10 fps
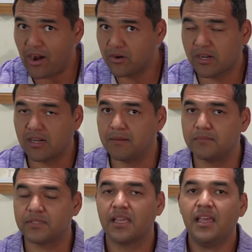
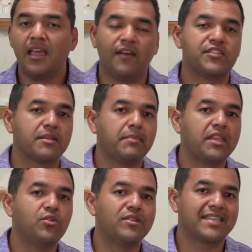outcomes of
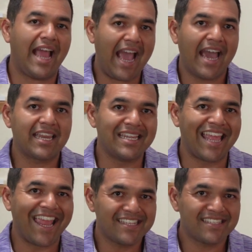somebody who has had
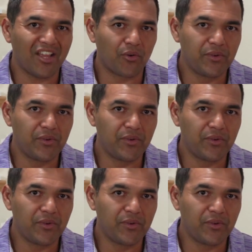an ACL